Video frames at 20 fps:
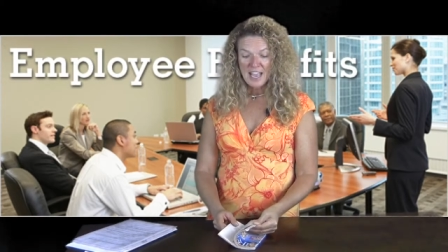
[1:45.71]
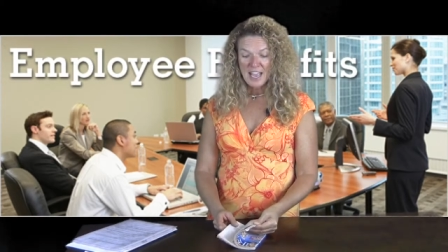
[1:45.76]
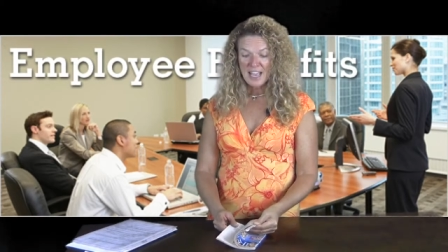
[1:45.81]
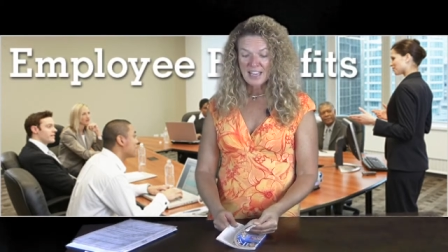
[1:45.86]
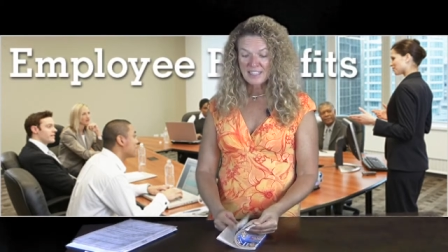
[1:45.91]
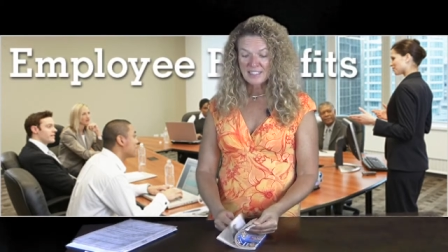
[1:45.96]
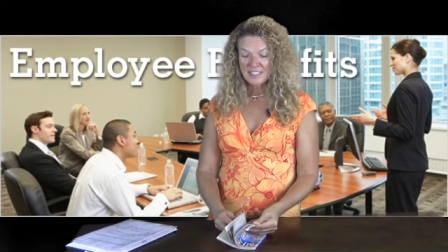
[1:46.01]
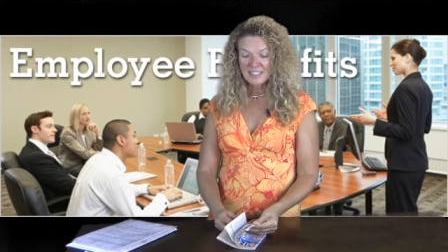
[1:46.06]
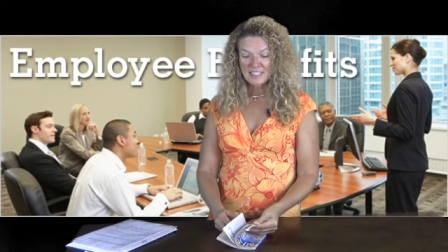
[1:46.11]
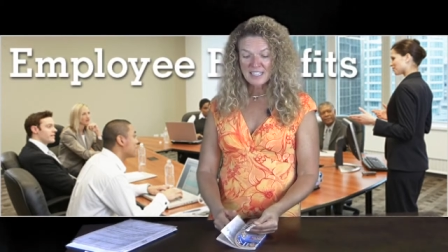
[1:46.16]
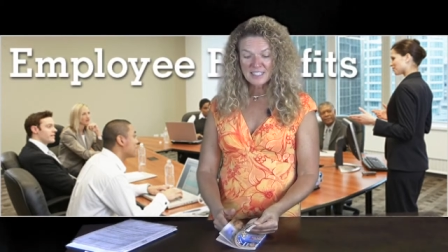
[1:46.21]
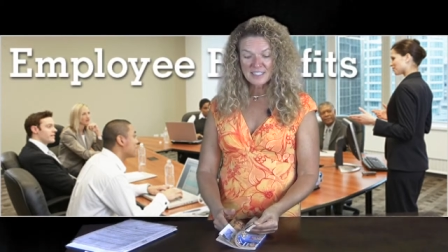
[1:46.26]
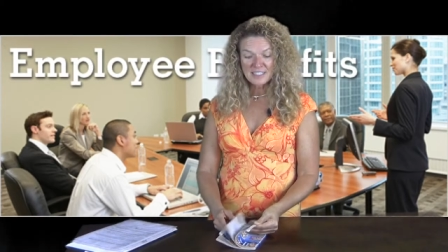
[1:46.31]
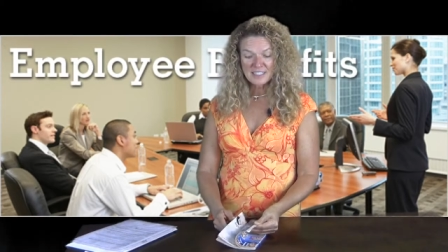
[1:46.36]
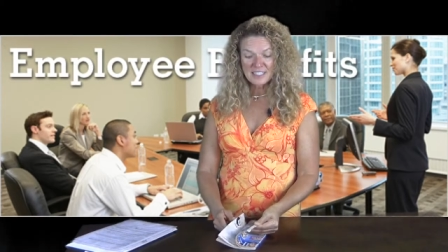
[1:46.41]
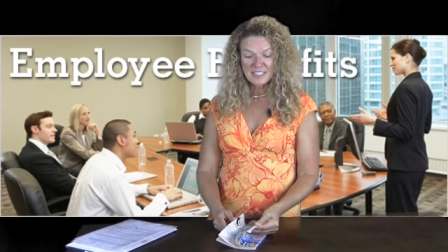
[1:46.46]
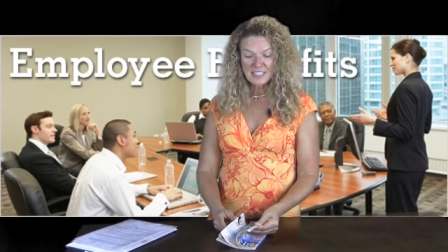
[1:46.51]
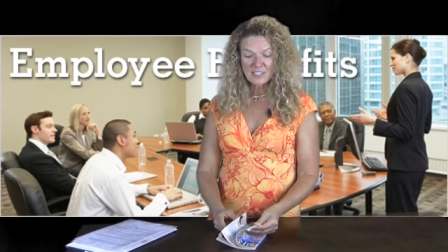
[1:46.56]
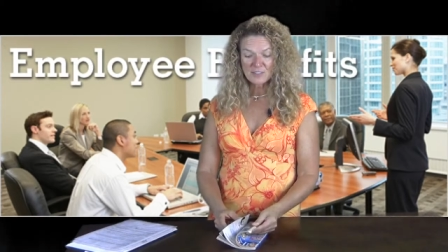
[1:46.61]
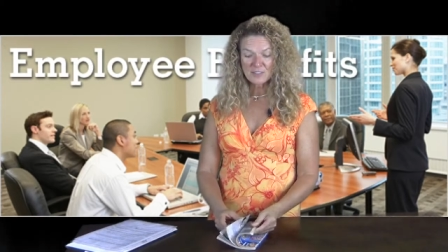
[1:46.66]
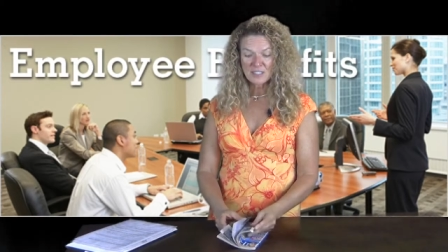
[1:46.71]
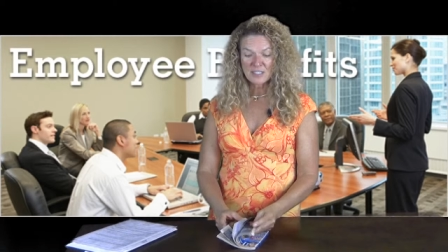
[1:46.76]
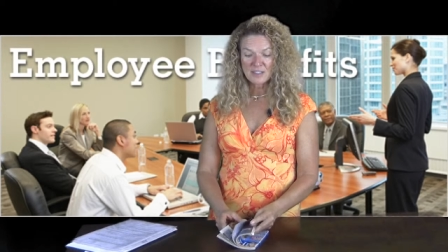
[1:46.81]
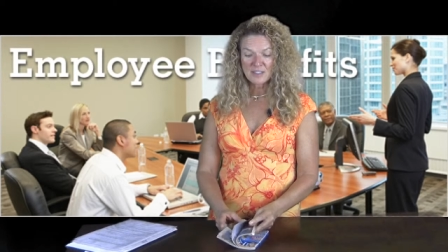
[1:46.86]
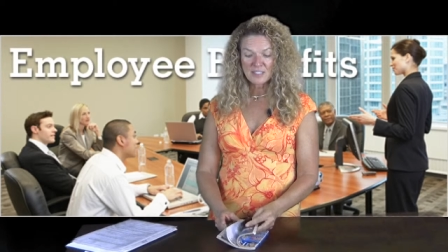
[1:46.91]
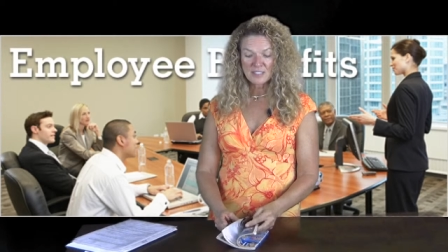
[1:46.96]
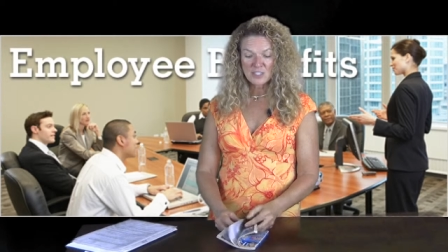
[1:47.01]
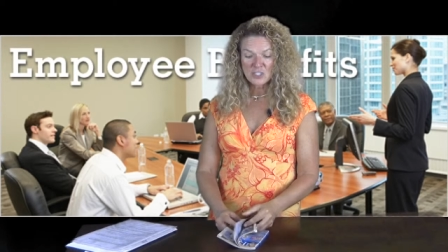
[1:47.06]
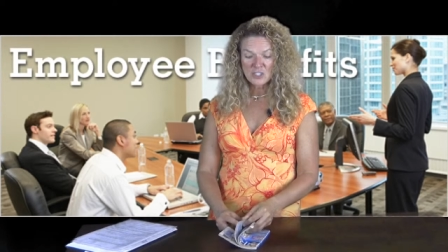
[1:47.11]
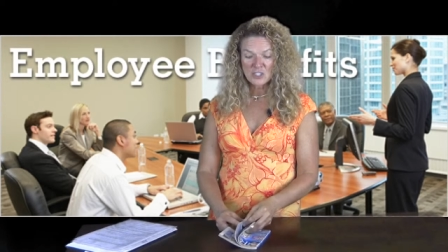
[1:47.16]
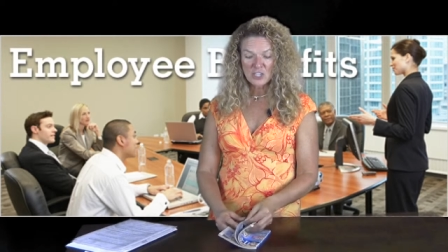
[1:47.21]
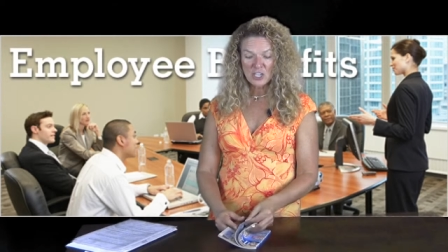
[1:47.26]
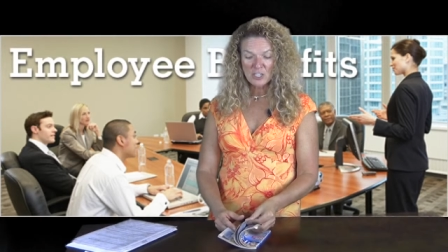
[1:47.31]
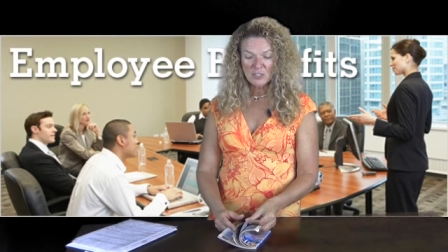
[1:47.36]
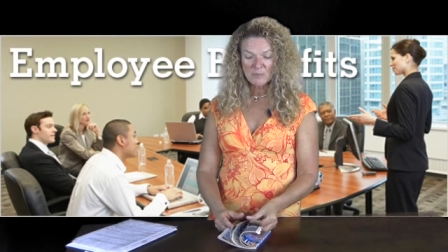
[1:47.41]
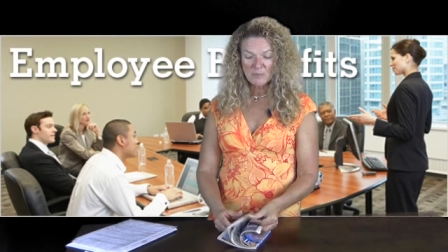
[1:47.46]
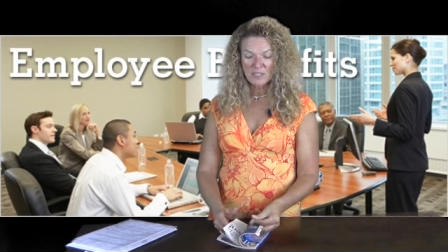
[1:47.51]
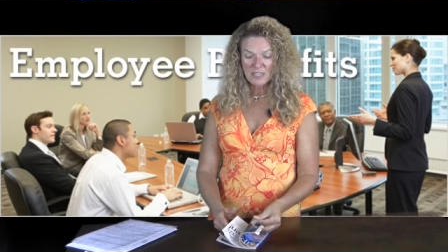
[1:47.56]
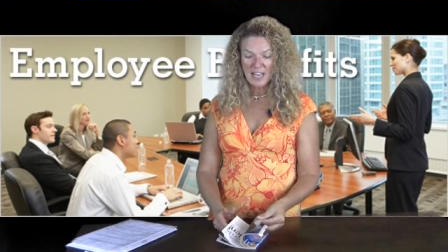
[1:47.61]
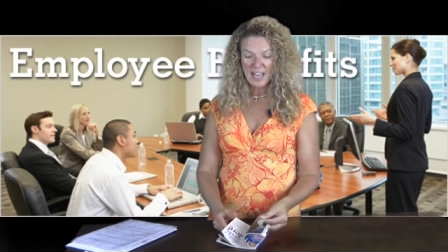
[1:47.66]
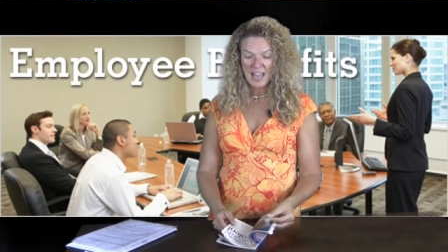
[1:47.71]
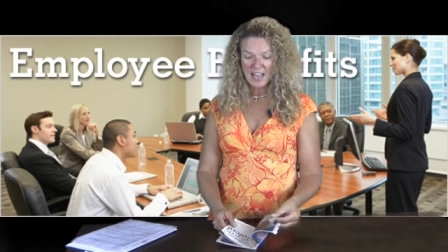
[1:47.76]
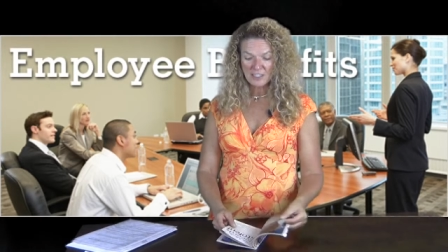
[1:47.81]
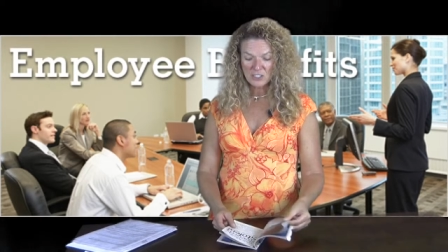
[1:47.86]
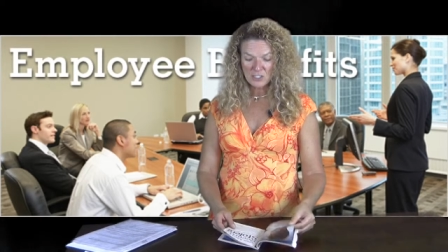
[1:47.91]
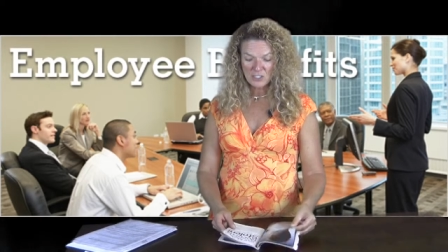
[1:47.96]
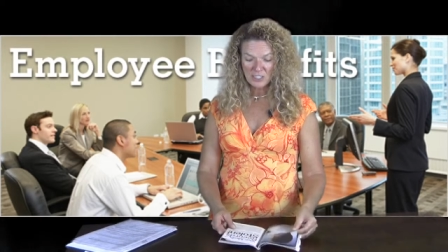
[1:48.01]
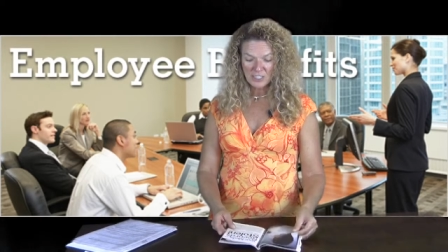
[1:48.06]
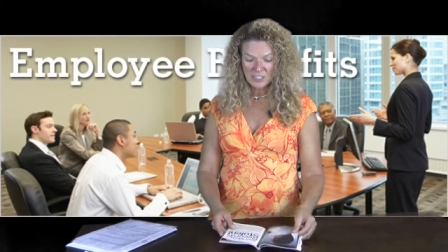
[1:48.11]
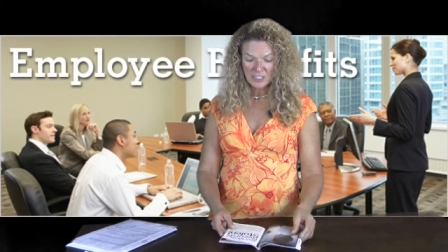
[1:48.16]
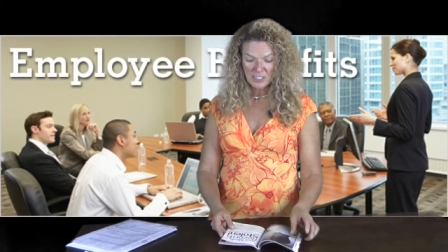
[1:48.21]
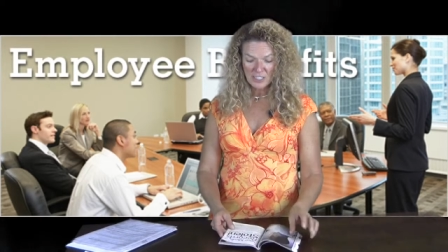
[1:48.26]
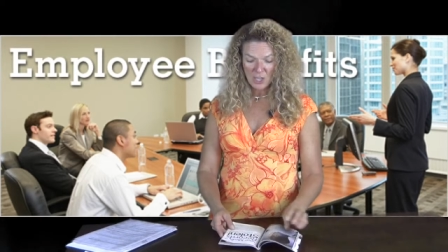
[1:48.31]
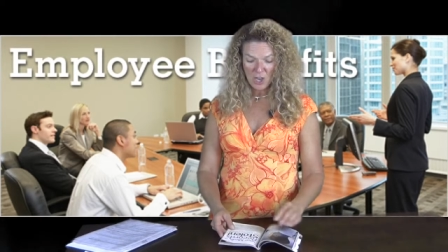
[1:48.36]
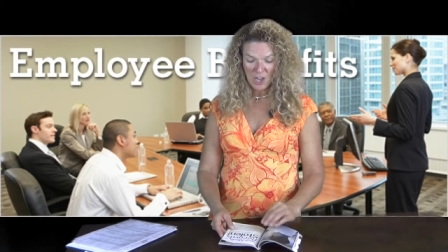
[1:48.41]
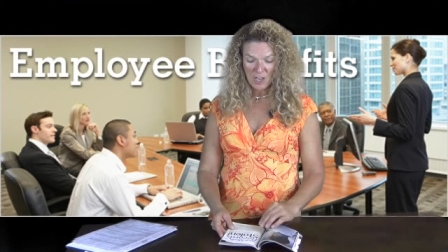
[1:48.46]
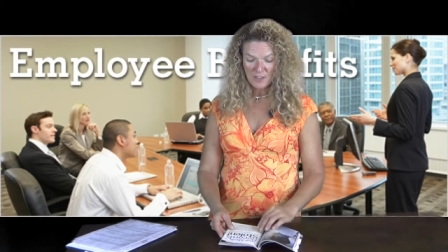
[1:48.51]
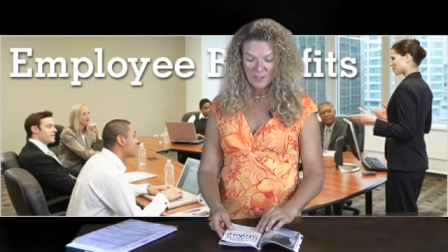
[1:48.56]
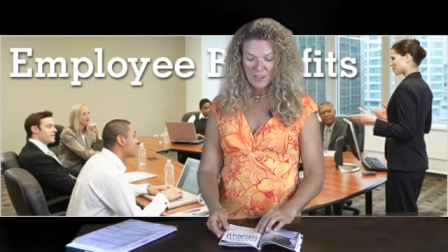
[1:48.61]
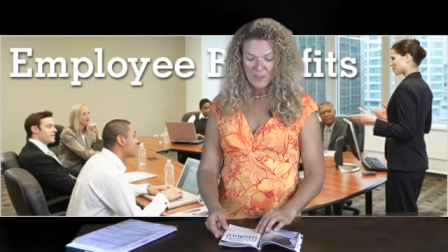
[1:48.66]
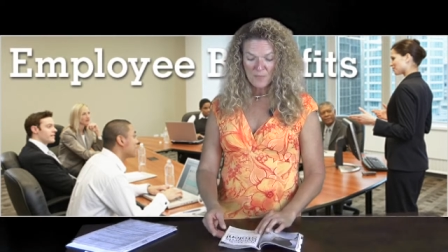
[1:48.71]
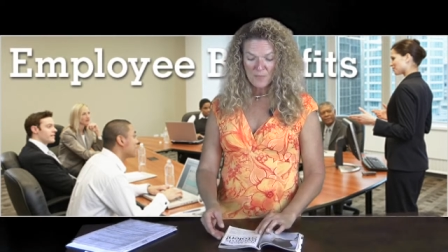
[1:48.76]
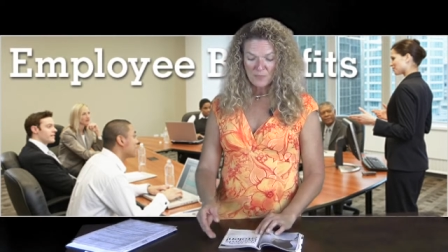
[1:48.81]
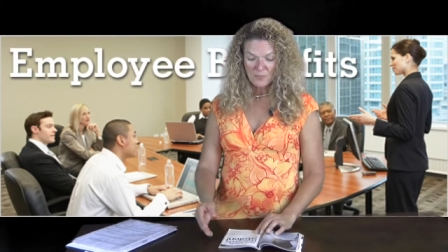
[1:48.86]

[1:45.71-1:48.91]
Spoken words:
and it states in here that this gentleman actually got